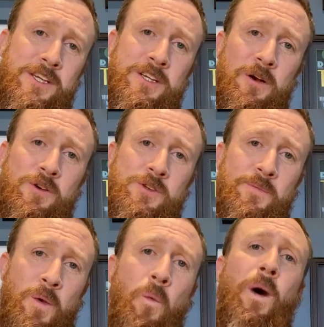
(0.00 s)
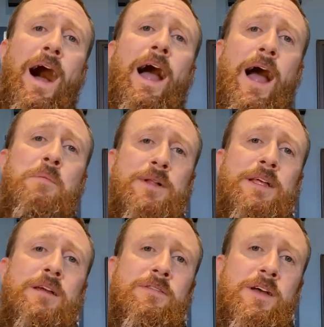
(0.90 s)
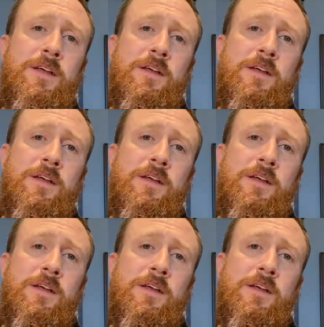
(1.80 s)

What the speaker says: shows why I believe